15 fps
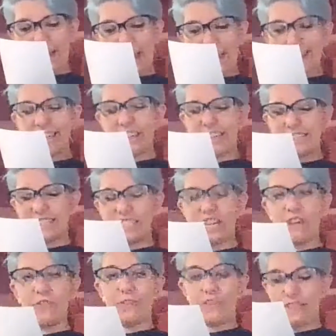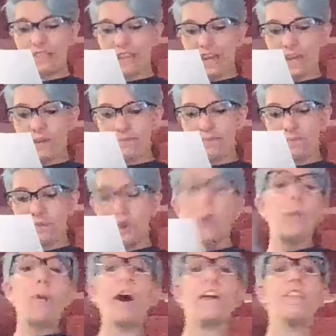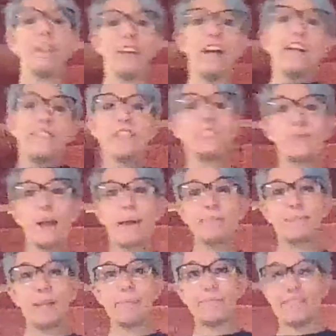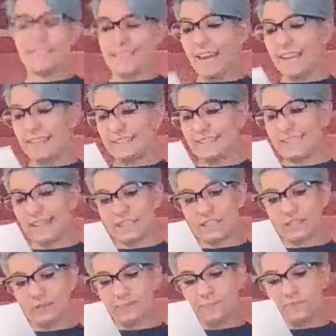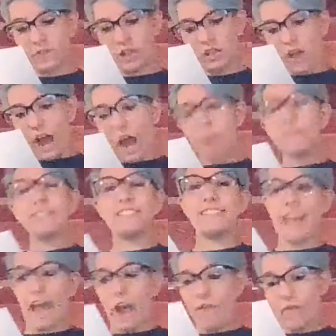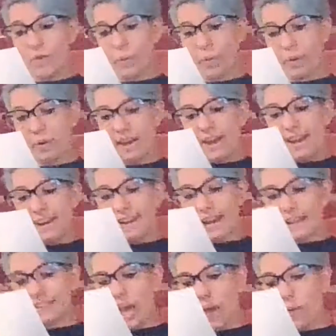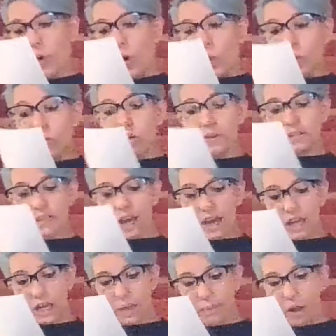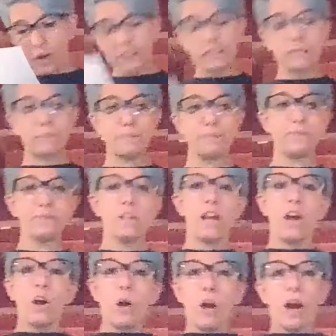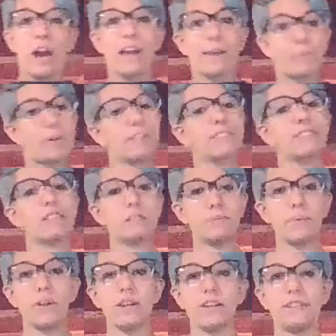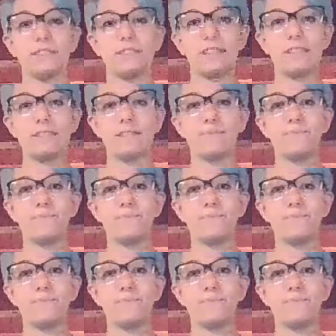I think that's enough for today. Well, this wraps up today's session. I hope to see everyone next time. We'll be talking about personal experiences.